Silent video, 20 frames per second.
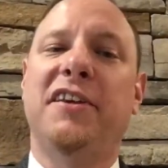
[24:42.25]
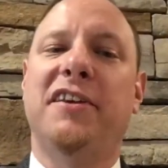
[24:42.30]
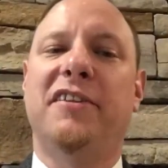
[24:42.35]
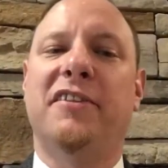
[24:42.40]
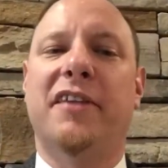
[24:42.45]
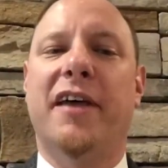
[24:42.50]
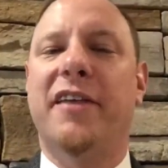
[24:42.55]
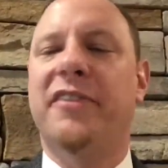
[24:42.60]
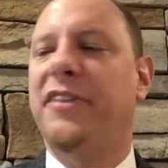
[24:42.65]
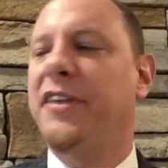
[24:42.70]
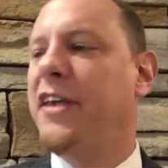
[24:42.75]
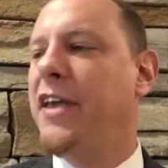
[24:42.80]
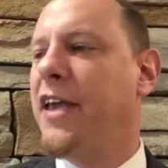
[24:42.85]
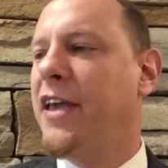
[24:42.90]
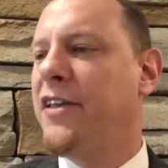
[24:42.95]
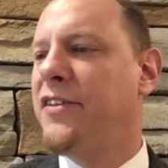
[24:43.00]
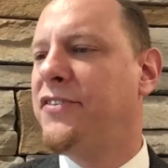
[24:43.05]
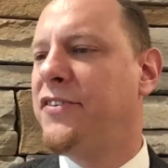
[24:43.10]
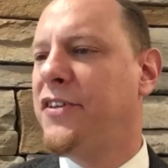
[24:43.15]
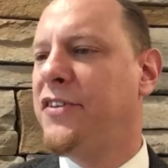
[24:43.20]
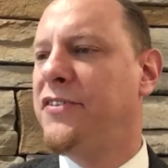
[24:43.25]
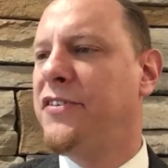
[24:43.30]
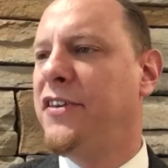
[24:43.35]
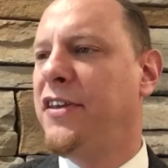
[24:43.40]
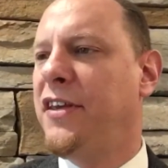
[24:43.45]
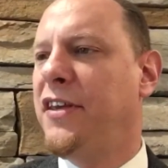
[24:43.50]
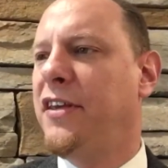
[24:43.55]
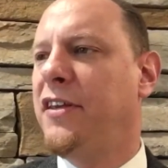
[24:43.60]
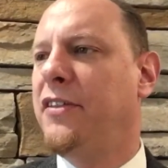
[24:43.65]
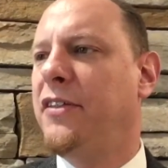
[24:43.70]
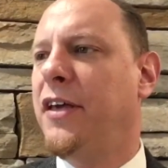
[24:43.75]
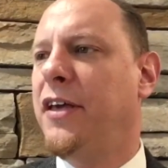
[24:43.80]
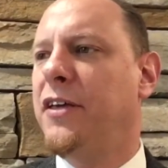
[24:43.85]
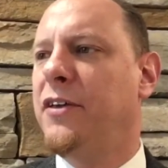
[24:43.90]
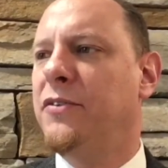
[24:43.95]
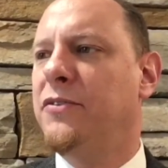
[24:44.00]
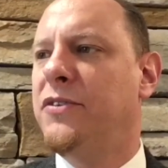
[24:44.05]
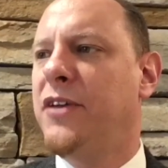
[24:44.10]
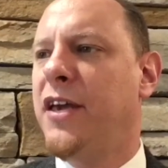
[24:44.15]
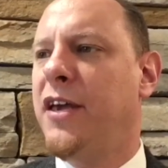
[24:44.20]
that the ACT that you
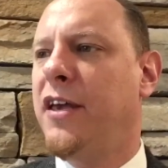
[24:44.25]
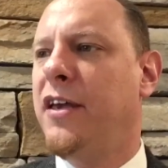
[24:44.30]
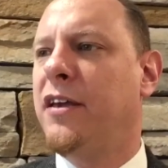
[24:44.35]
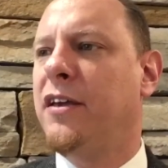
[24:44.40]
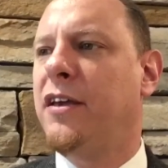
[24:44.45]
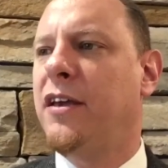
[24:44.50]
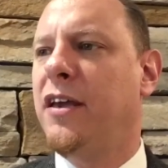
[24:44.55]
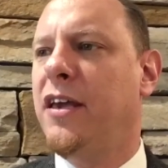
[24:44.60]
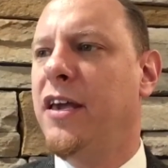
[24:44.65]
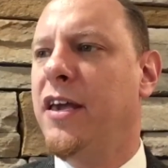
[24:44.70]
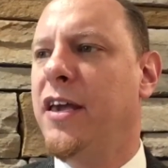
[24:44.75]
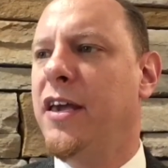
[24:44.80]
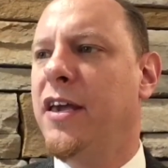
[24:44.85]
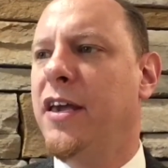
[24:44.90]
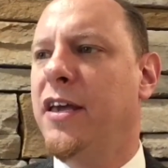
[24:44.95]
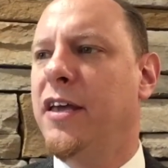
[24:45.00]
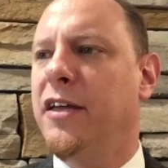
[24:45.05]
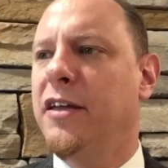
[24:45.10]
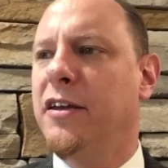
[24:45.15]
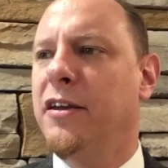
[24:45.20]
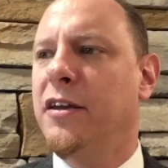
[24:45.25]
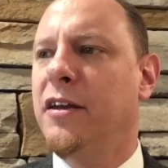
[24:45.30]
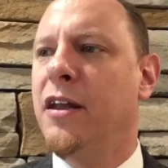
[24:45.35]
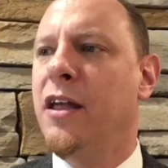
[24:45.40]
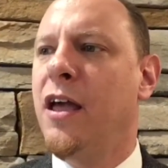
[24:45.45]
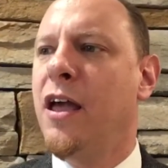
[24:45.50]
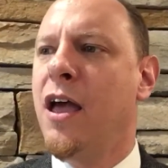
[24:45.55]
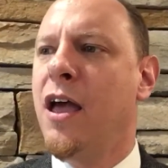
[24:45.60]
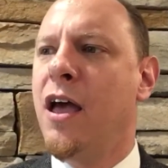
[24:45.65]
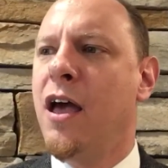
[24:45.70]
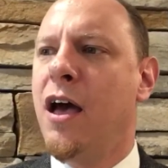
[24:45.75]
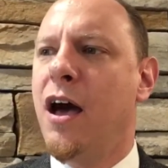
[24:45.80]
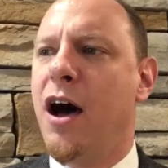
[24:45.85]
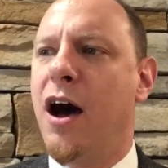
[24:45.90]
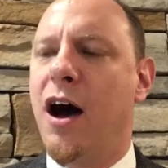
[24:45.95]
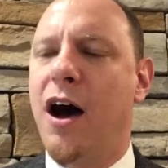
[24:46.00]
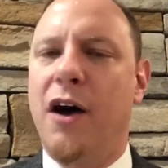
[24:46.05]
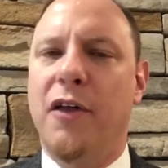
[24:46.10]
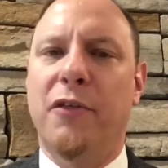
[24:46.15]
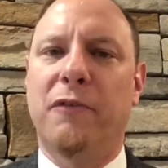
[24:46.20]
take in
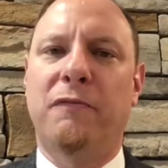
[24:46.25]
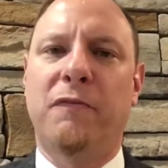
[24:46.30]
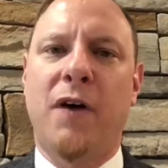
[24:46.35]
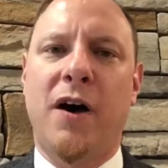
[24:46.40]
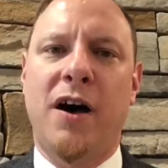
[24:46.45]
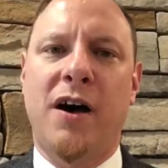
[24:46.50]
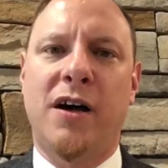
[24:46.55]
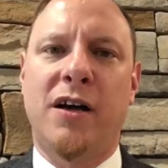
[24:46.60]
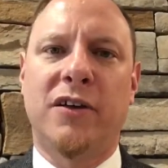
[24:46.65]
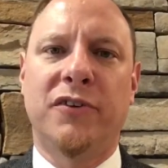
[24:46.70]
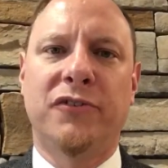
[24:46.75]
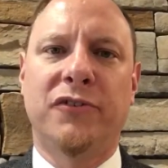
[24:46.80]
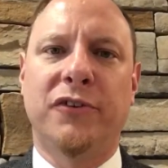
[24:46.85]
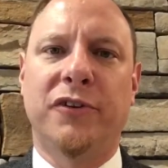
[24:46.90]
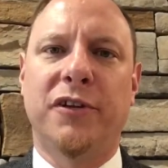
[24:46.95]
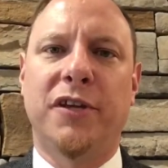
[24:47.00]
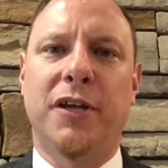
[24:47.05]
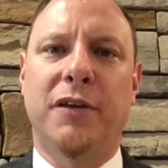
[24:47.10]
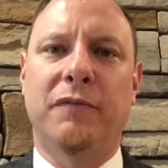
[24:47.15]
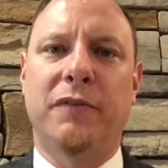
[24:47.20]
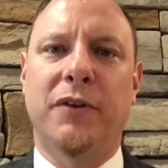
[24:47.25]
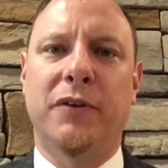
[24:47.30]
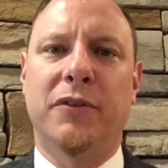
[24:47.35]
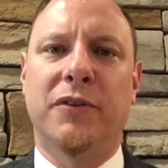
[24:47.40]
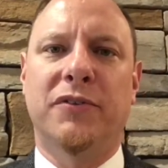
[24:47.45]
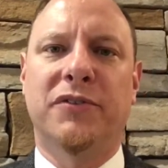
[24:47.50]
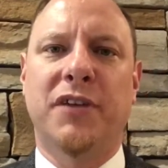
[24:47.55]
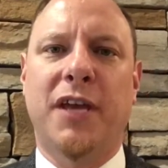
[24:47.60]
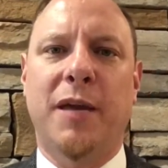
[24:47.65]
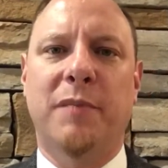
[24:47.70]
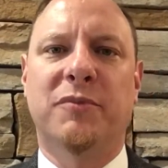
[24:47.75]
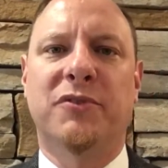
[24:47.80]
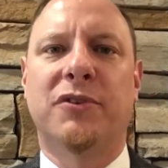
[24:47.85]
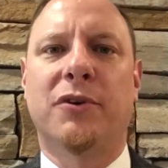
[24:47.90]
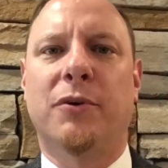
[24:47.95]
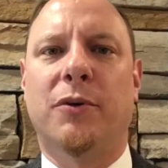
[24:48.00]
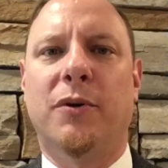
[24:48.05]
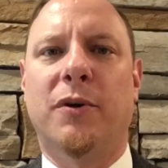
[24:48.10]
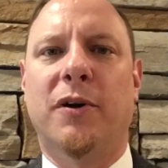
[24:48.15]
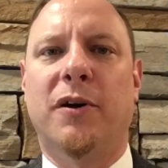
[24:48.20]
the fall should give you the same
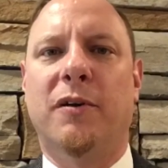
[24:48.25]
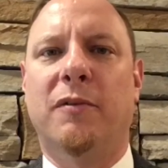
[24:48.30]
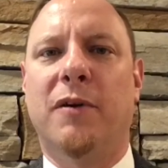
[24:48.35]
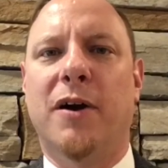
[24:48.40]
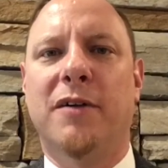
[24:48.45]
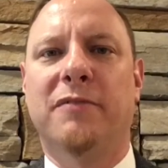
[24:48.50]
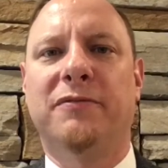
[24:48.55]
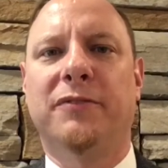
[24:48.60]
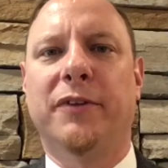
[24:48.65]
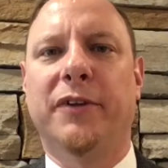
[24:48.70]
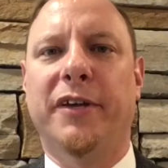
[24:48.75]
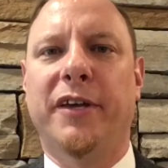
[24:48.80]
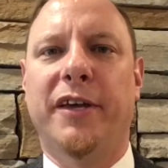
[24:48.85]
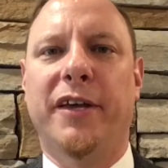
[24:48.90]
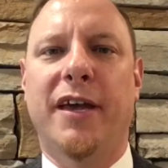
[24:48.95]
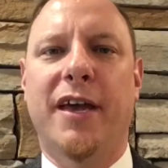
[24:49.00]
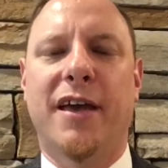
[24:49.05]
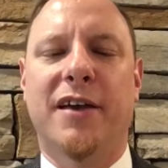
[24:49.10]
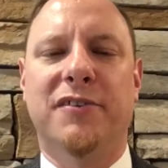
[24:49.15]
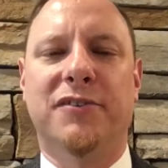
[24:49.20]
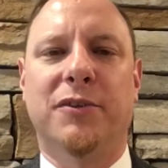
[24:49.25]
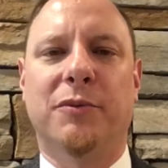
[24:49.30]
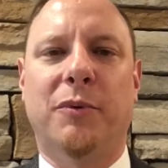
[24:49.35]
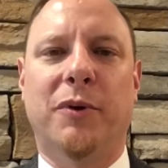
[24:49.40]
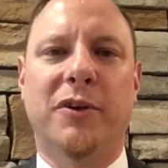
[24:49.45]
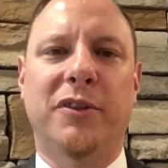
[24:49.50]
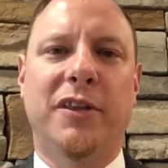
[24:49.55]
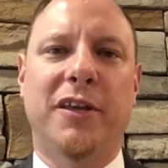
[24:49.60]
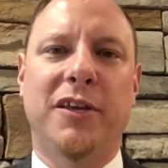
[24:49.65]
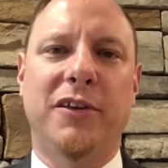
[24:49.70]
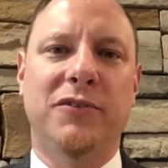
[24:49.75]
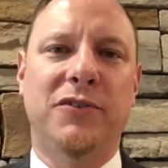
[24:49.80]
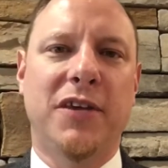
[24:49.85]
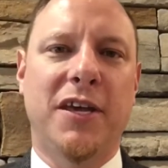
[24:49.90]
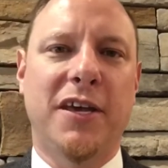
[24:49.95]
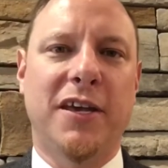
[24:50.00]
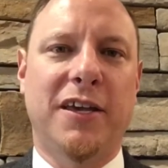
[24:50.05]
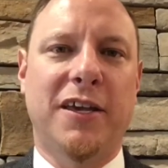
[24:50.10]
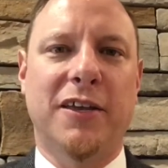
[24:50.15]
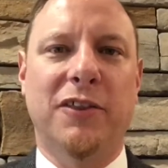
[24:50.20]
score roughly as the one that you
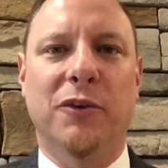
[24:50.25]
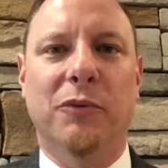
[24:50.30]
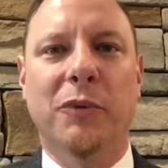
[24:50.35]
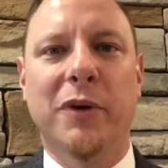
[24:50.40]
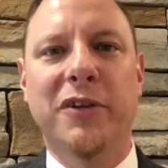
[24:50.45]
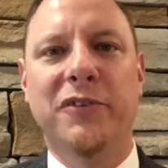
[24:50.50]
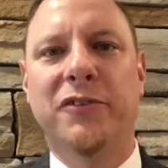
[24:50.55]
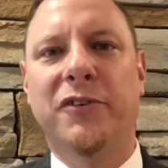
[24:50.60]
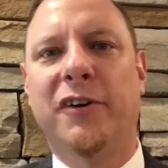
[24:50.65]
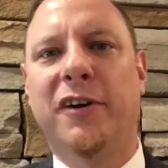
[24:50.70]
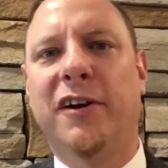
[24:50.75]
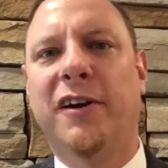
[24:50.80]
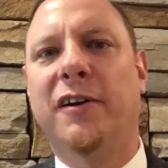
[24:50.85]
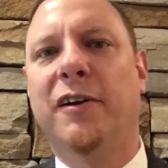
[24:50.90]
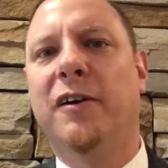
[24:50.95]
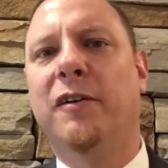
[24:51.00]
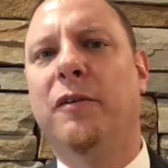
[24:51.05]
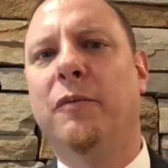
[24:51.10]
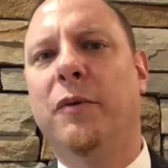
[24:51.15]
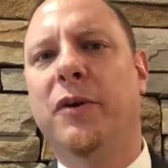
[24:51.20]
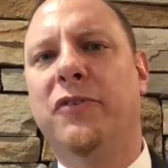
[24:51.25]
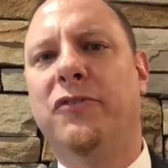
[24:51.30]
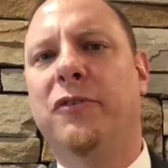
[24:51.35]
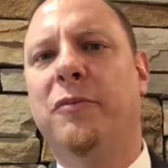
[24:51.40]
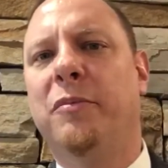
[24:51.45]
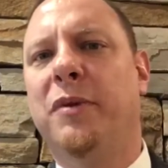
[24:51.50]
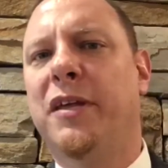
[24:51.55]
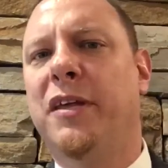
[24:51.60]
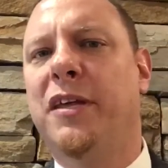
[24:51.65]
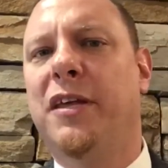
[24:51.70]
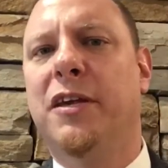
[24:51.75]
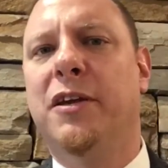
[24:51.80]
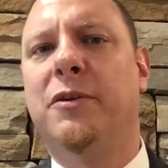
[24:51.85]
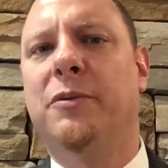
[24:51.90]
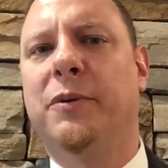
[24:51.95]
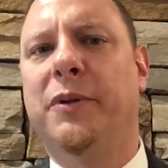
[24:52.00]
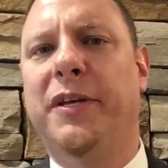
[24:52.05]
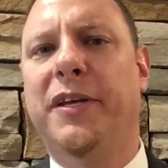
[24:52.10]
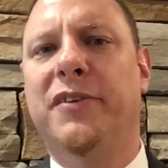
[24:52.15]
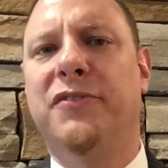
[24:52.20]
take in the winter, which should be
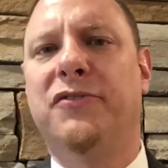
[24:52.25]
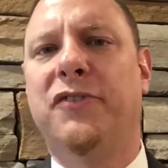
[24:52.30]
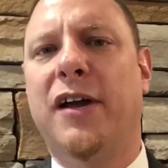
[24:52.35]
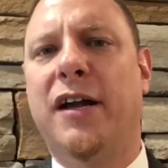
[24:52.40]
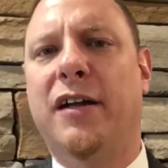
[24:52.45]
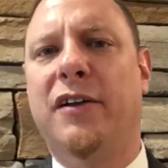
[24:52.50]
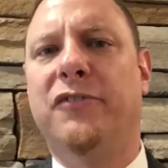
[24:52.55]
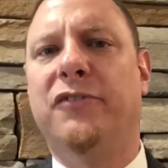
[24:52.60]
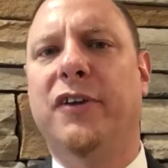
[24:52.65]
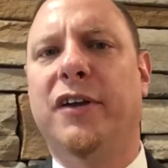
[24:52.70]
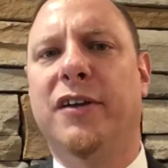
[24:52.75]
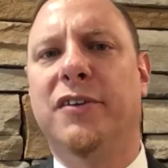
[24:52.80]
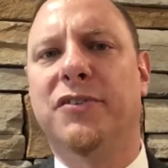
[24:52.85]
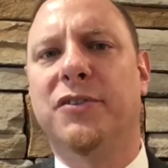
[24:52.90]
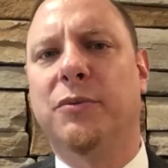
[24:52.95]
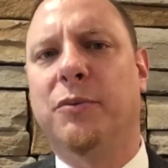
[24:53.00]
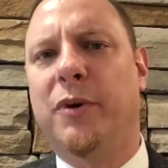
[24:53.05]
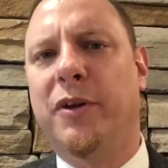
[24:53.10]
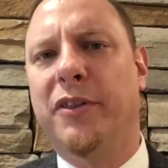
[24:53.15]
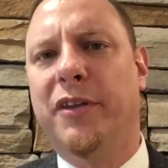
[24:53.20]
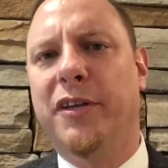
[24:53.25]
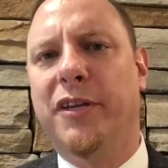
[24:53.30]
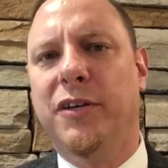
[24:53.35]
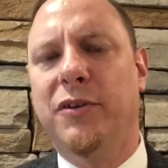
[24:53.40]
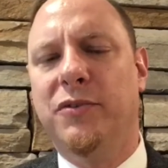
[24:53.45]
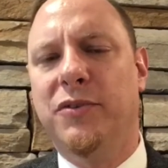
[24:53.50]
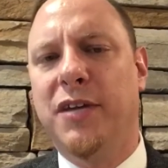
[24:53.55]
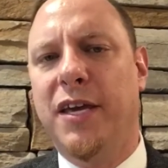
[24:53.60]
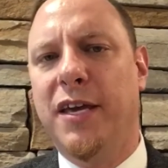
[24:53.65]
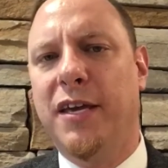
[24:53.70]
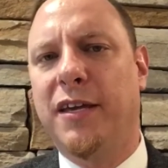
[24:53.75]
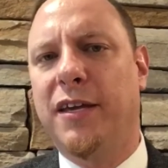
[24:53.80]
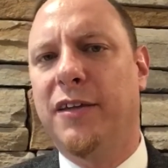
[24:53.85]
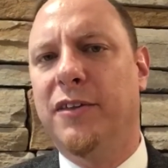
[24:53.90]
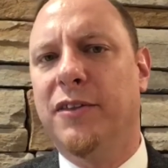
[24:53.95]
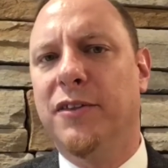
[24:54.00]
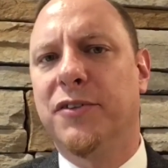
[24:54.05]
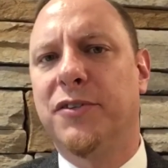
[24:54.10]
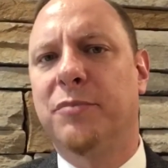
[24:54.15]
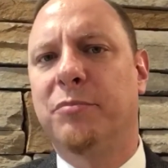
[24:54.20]
equally as challenging as the one that you take in
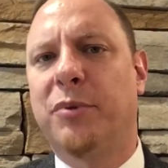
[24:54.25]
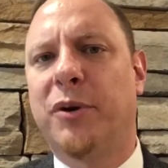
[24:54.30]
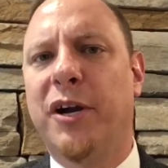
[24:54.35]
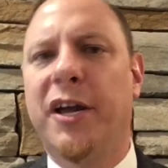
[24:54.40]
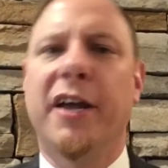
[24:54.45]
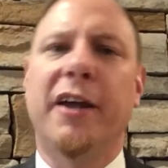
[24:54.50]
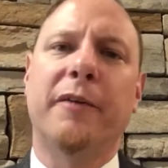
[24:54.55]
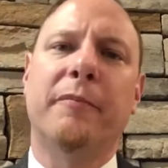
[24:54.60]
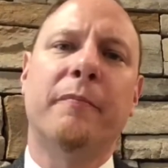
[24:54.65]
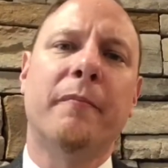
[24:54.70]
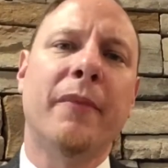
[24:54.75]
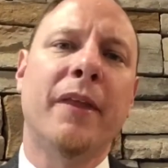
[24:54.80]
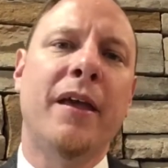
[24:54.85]
the spring.